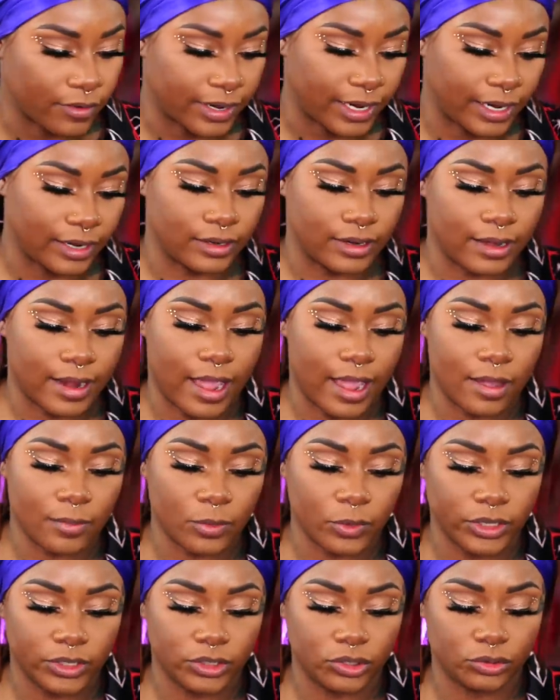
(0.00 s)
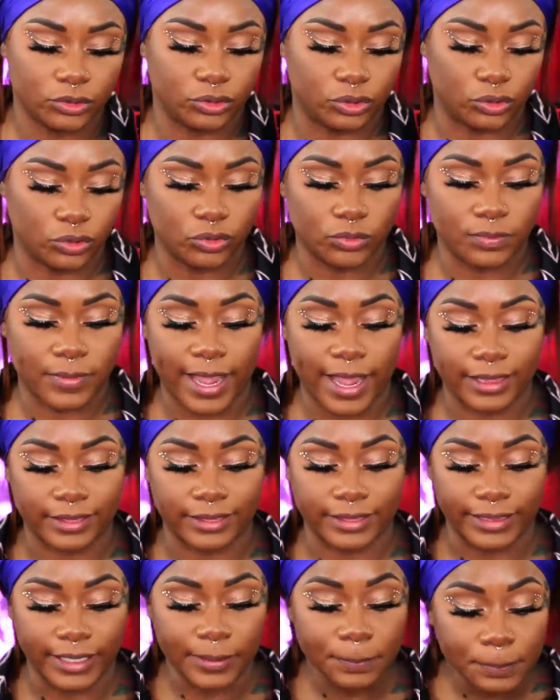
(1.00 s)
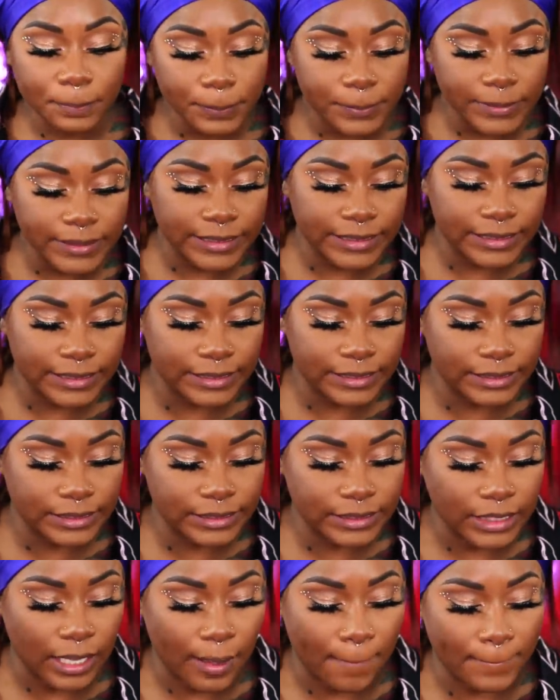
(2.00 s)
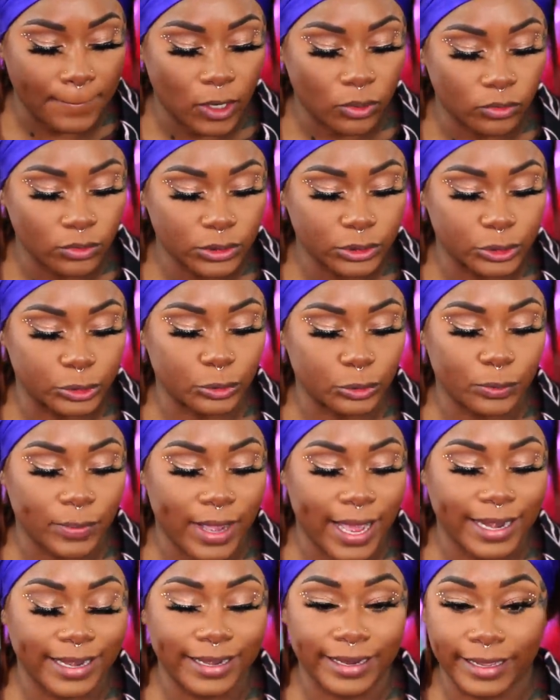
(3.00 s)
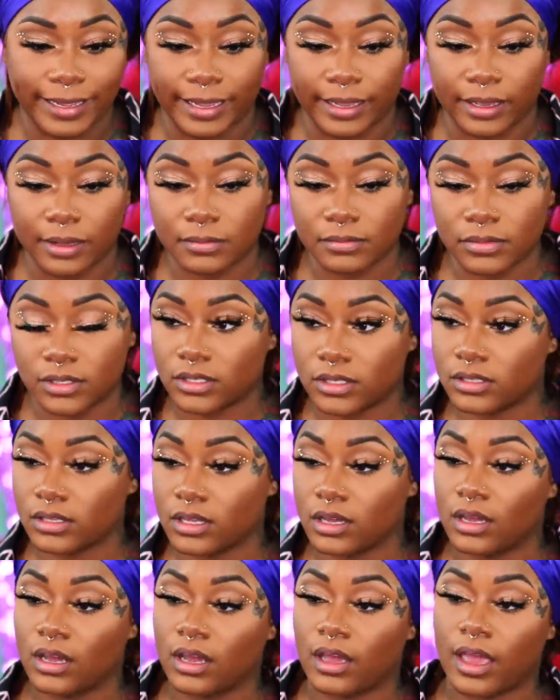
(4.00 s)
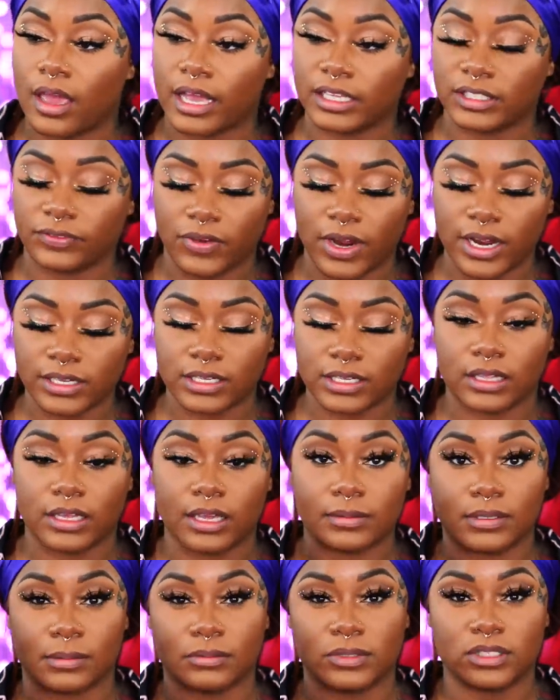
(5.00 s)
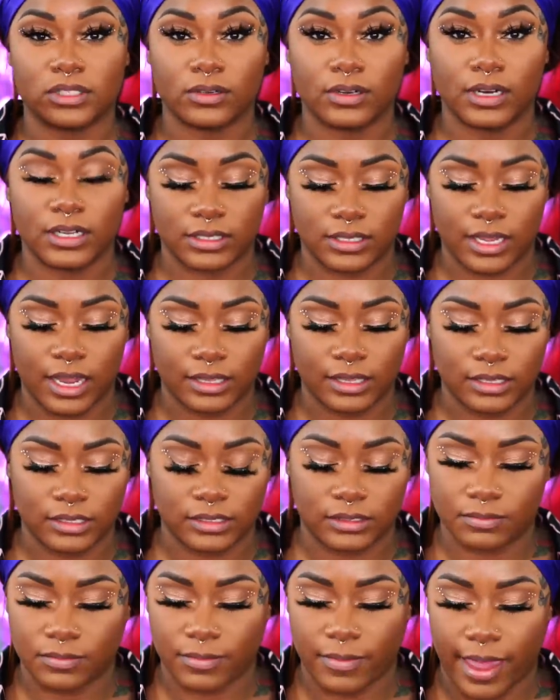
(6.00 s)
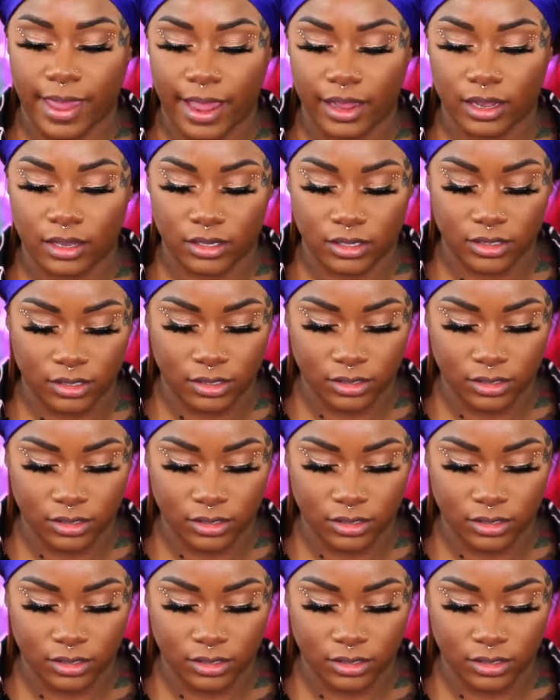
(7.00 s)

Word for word: right, now I'm going to do my lips. I'm going to do my lips. As far as the lips, I'm just going to take this MAC